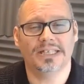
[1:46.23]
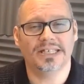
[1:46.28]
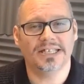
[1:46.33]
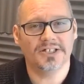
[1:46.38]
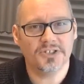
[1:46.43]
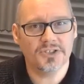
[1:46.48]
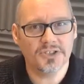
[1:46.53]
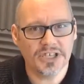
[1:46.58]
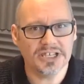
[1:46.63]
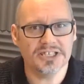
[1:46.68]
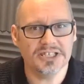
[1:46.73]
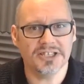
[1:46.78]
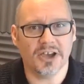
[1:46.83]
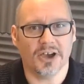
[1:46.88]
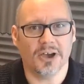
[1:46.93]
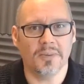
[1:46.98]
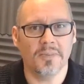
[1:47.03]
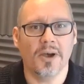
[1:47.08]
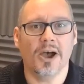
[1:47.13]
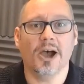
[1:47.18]
because this
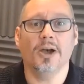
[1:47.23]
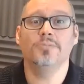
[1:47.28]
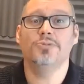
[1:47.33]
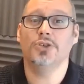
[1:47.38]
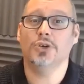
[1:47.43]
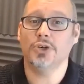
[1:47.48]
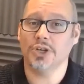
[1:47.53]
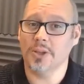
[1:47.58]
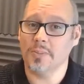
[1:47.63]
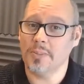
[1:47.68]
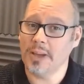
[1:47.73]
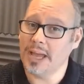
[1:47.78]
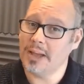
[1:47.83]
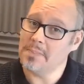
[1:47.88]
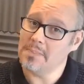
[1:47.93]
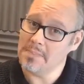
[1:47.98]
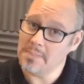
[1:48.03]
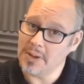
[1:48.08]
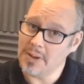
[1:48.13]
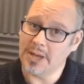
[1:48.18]
time I'm talking
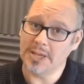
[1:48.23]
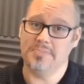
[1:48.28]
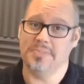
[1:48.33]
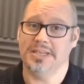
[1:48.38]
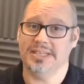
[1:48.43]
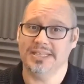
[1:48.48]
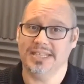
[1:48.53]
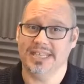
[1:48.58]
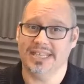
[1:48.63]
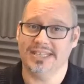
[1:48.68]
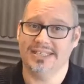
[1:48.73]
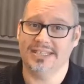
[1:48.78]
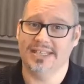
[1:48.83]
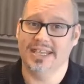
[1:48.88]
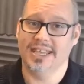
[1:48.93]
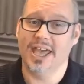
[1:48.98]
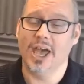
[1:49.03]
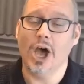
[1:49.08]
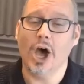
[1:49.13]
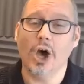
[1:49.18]
about my business,
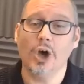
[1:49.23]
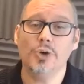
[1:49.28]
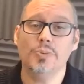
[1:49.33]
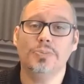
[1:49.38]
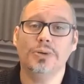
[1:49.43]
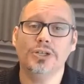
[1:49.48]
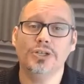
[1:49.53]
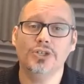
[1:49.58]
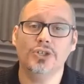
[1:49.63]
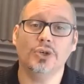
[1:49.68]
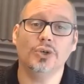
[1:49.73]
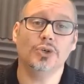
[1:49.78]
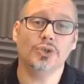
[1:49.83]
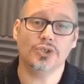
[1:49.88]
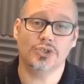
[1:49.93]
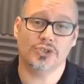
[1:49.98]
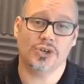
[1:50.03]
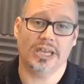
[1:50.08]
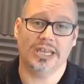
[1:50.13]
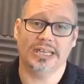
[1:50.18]
Open
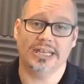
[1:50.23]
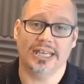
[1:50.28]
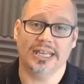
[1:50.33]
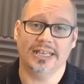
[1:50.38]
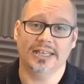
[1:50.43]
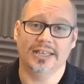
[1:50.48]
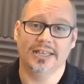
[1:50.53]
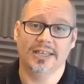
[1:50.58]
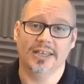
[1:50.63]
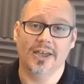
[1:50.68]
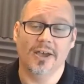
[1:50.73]
Doors Training.